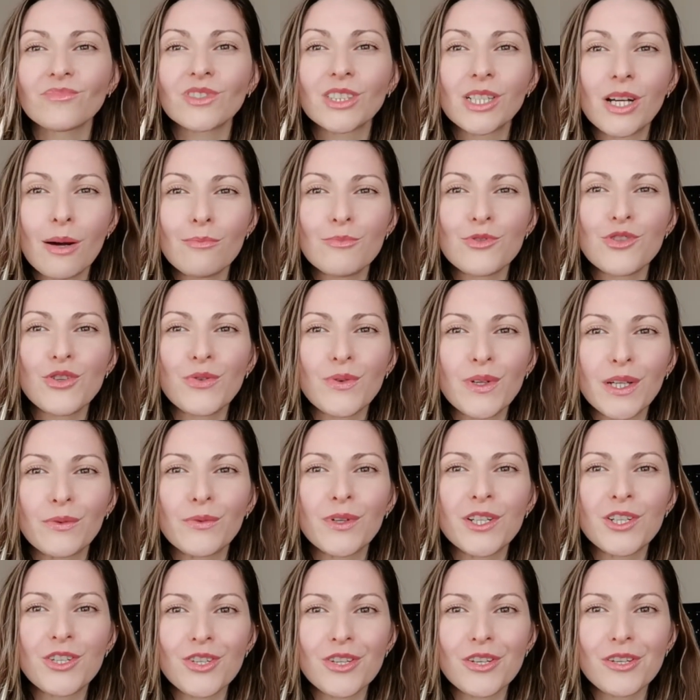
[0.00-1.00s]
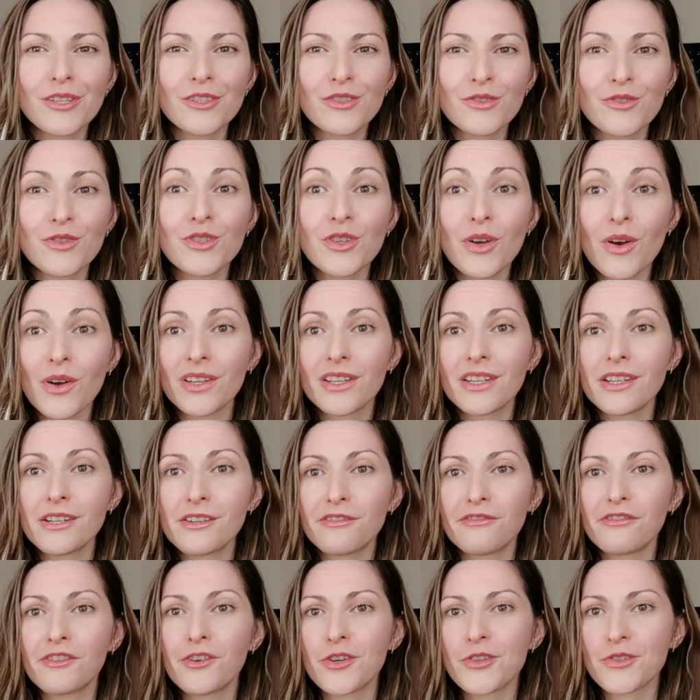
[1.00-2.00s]
Gum chewing witches. You saw it
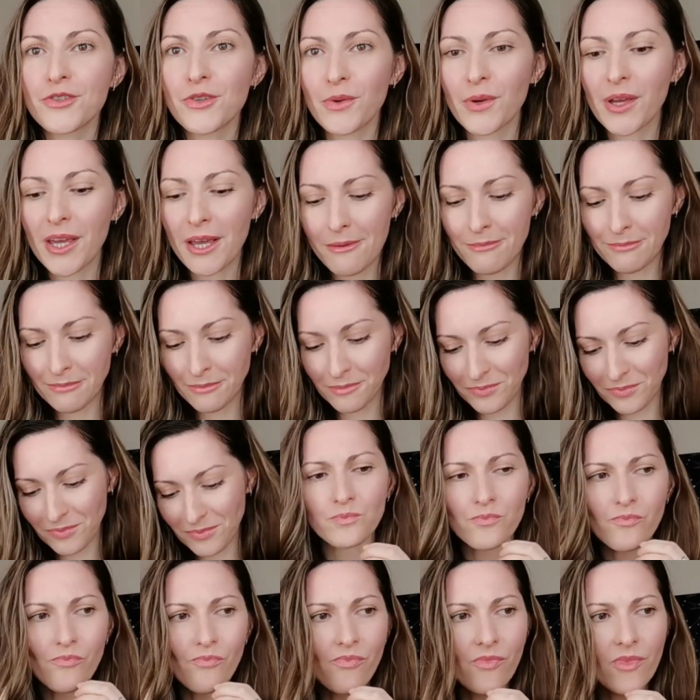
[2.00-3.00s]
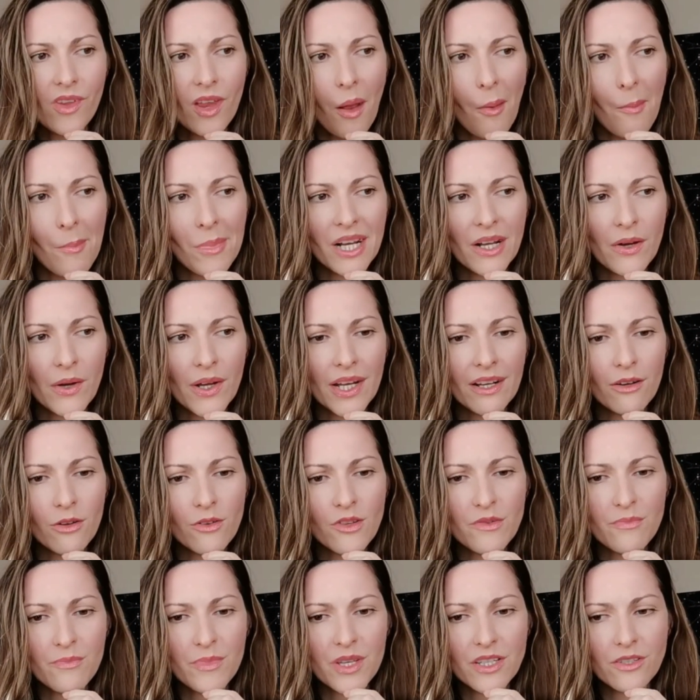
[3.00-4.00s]
here first, okay? But now I
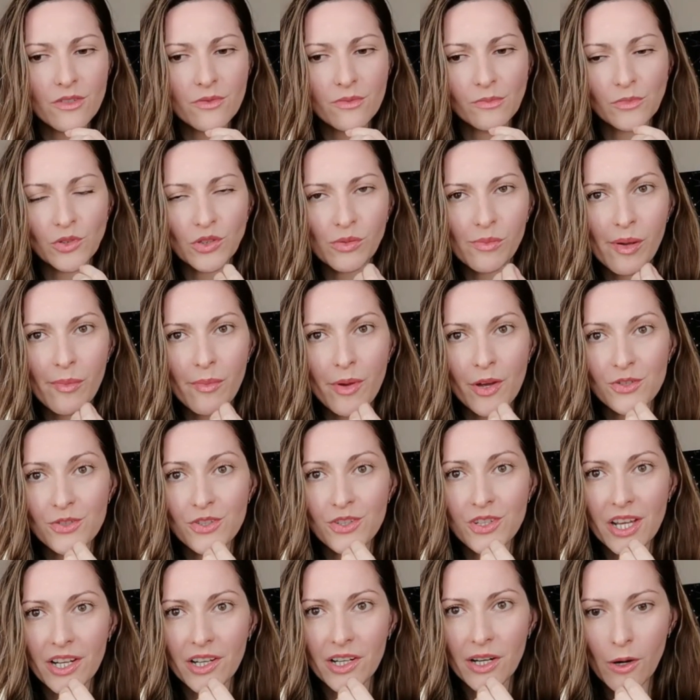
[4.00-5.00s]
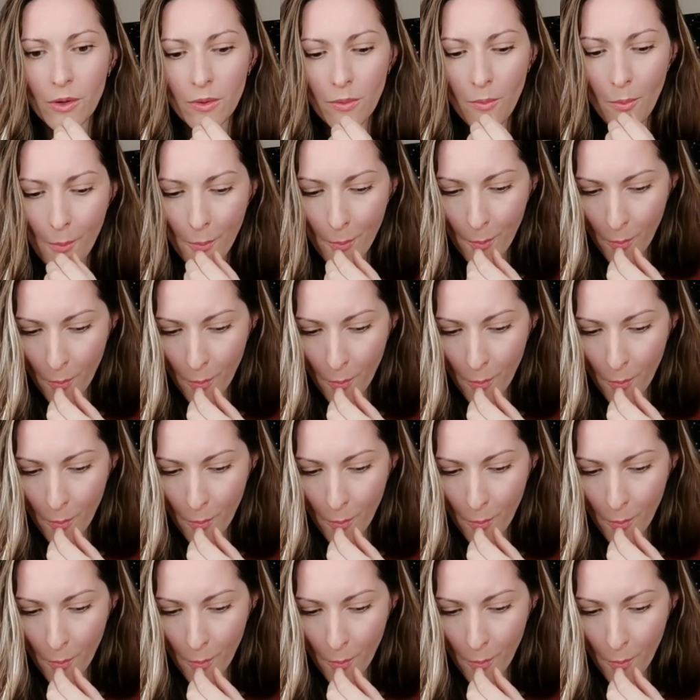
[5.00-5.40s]
can't speak, so maybe I should take it out.